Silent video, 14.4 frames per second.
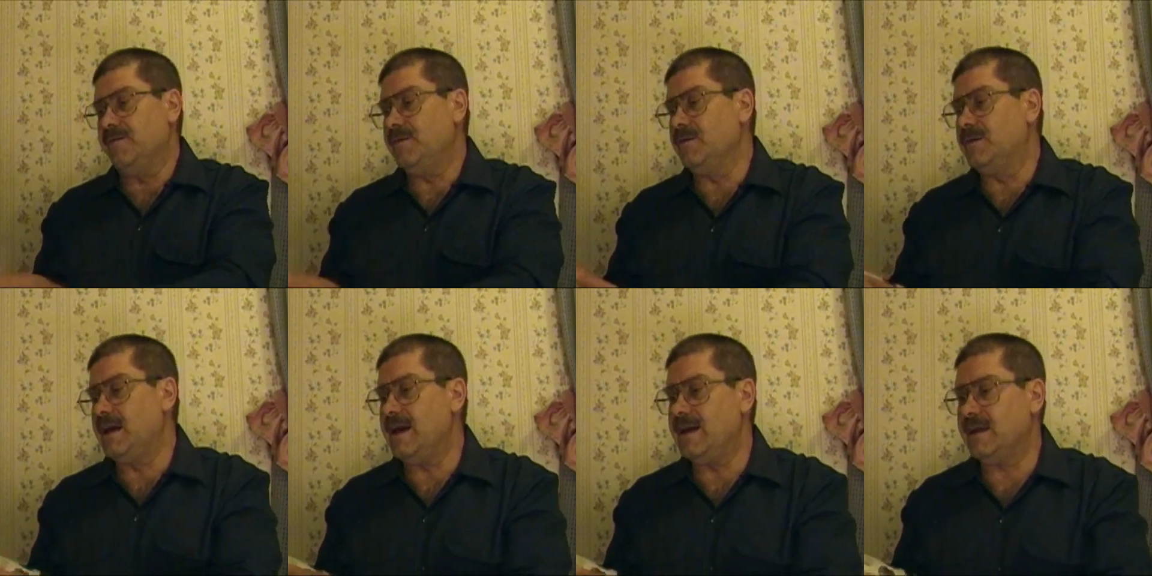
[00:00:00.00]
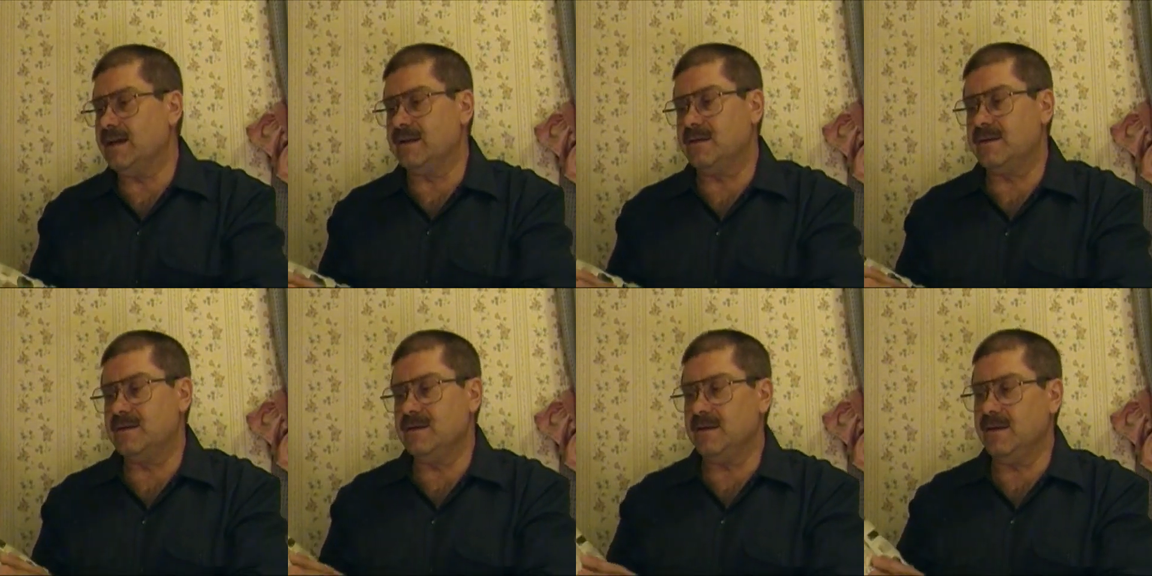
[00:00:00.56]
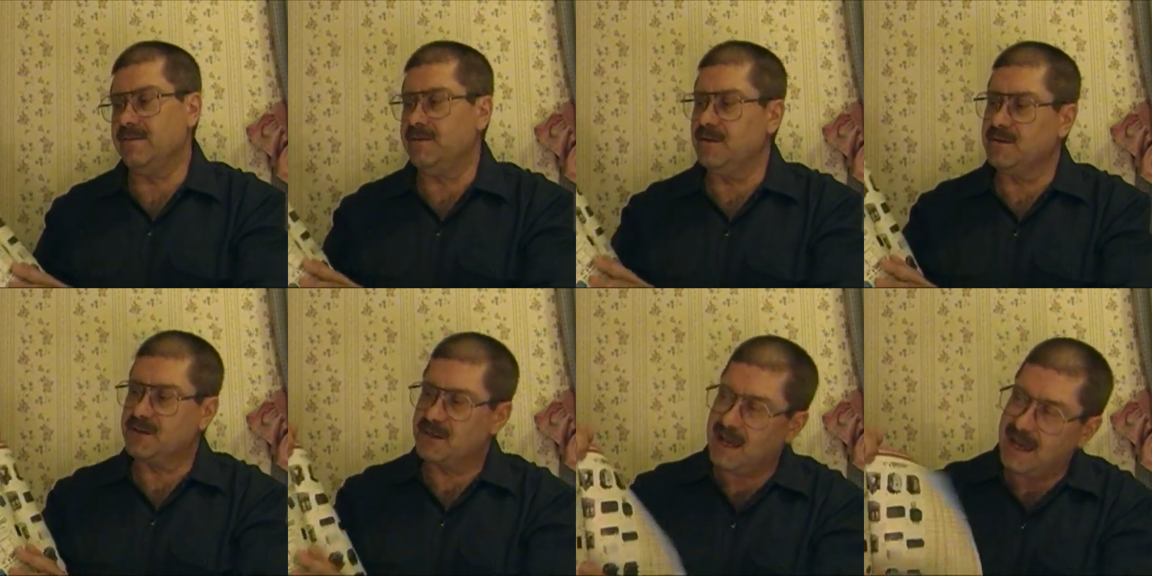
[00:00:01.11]
If
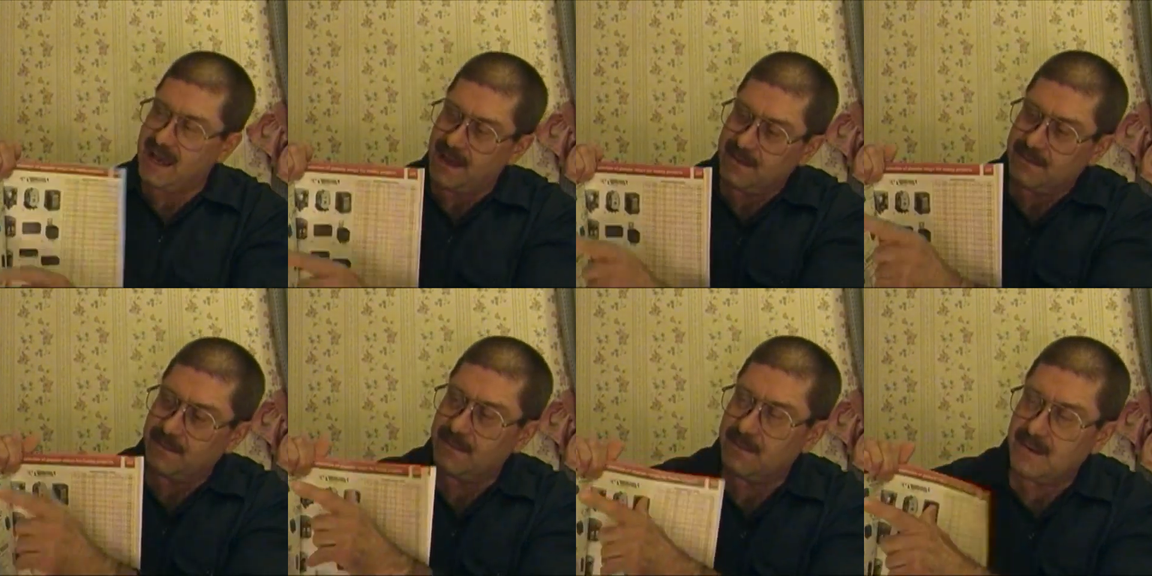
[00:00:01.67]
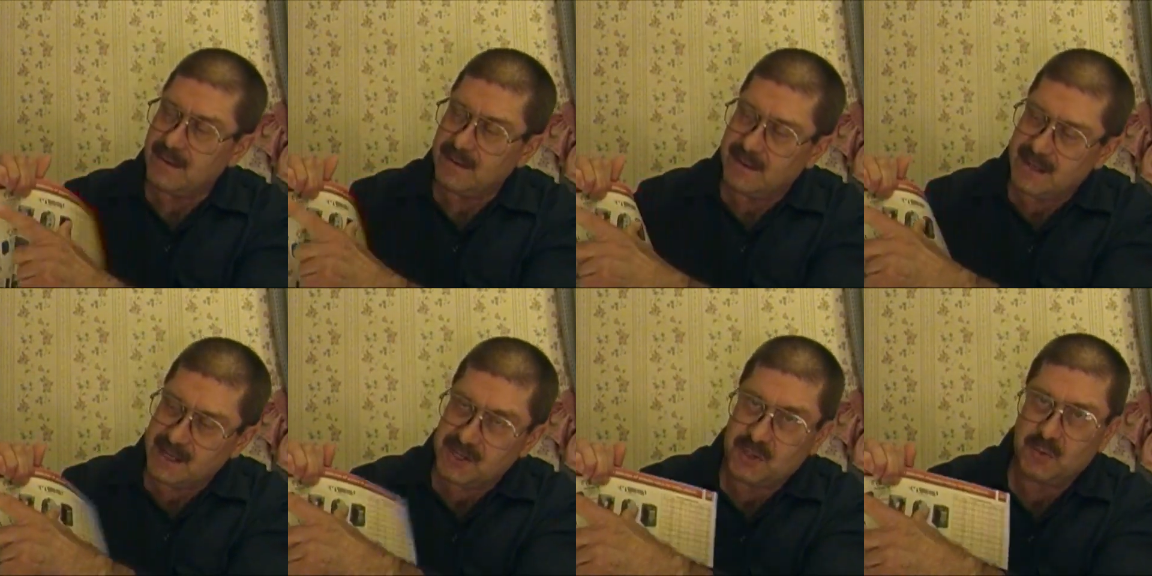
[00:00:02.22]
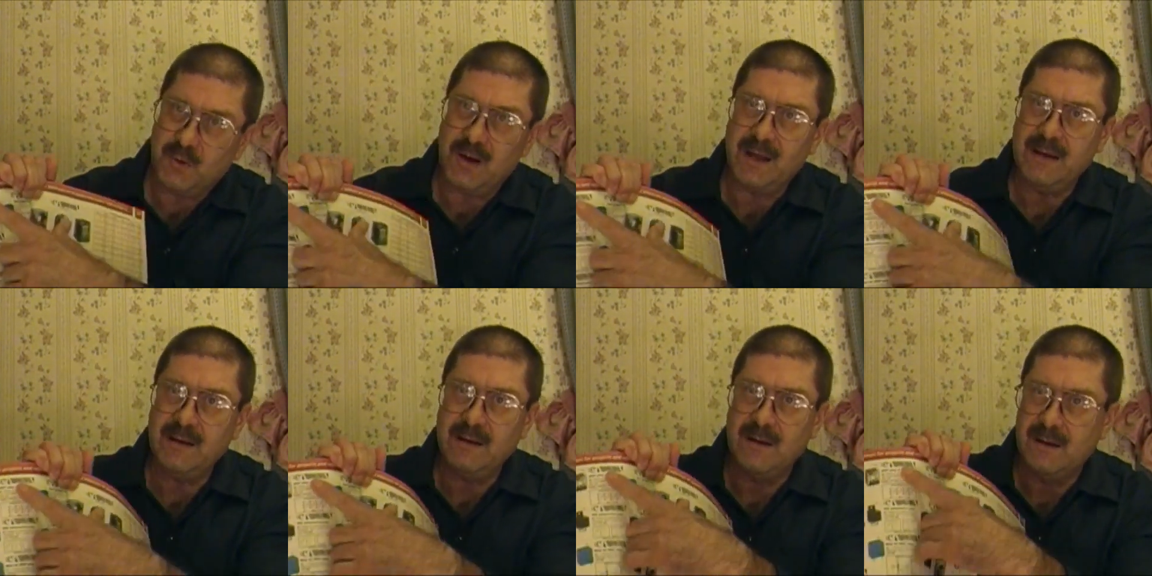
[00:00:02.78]
you scan this
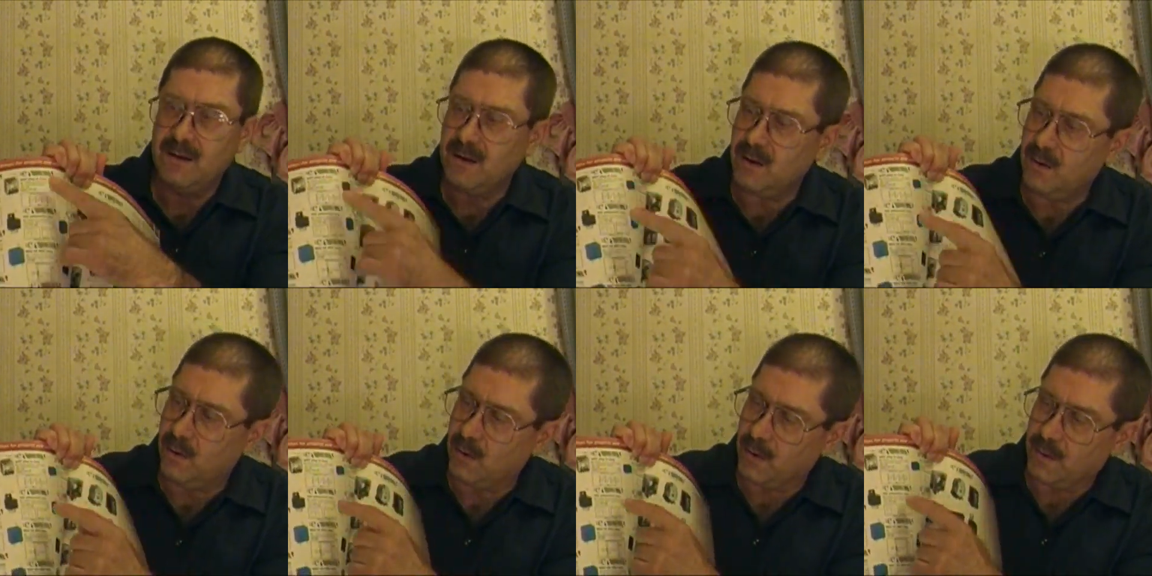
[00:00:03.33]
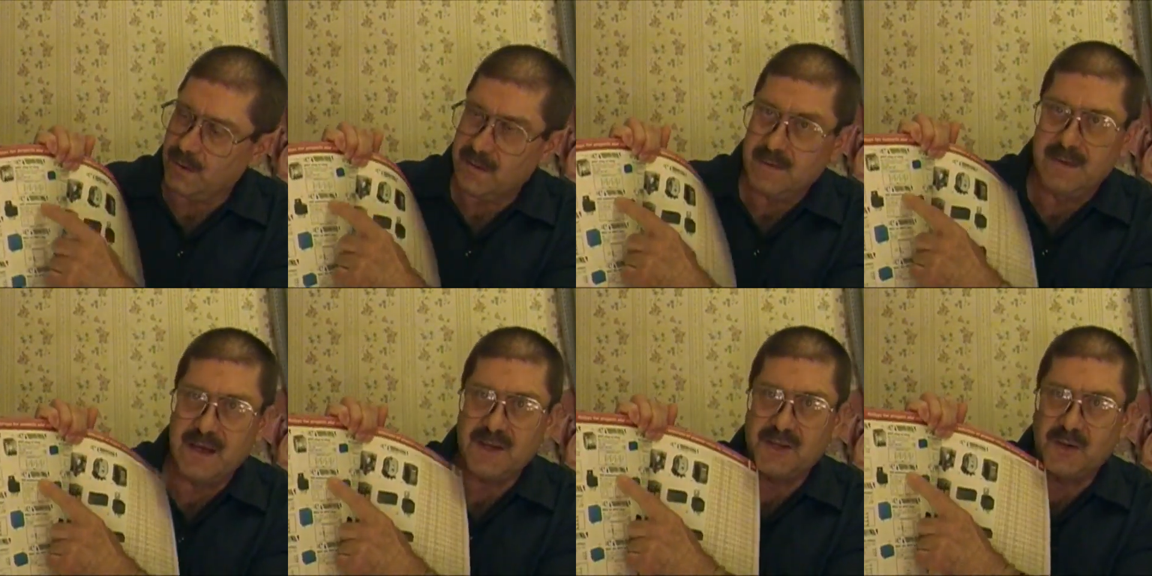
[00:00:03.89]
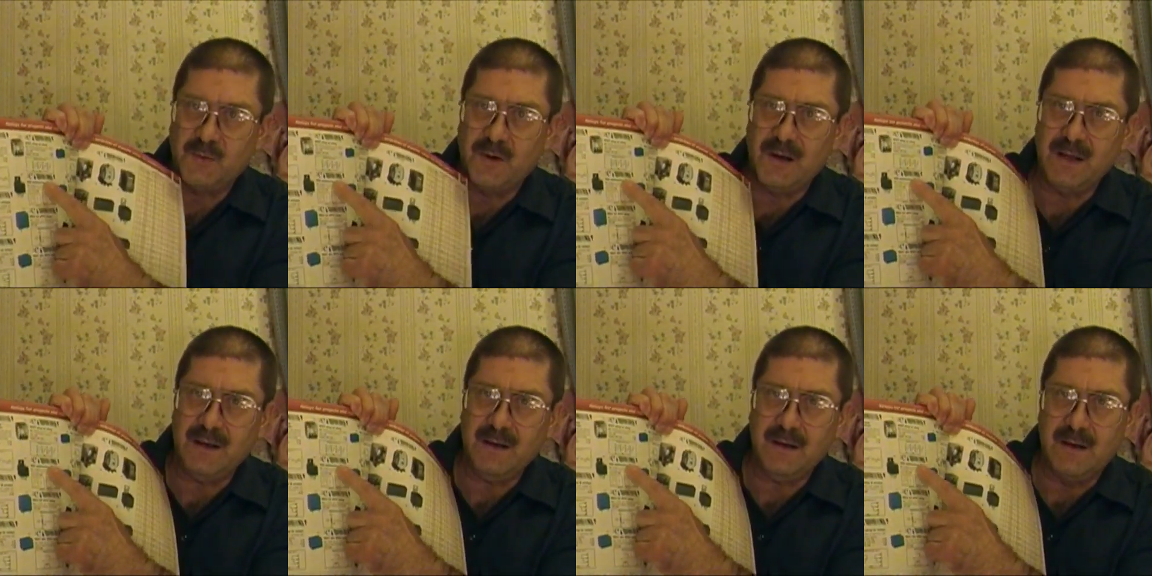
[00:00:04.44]
one, or this
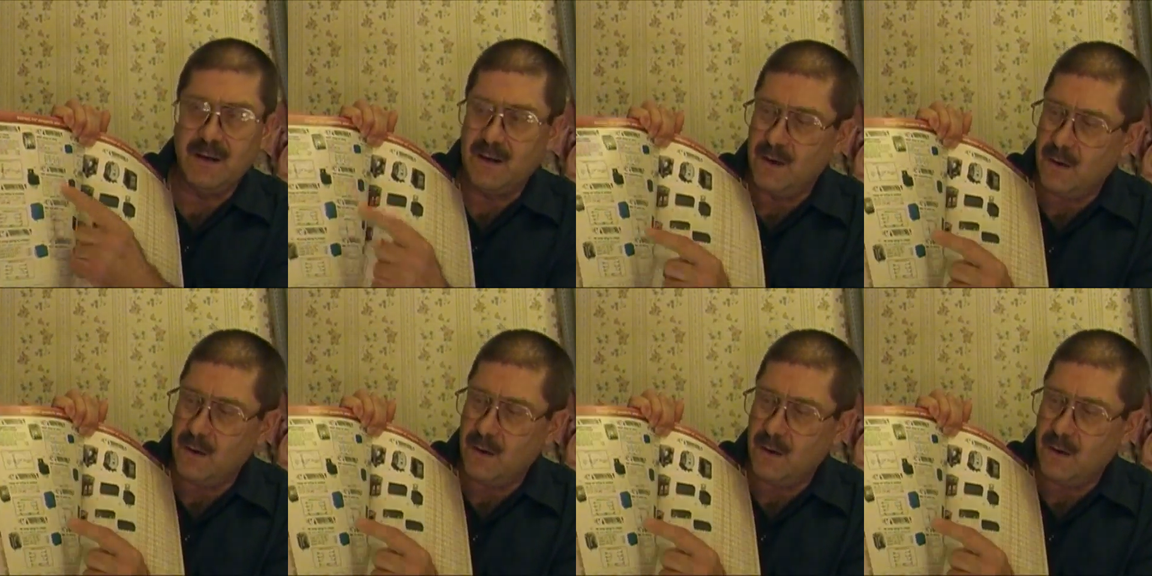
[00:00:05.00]
one,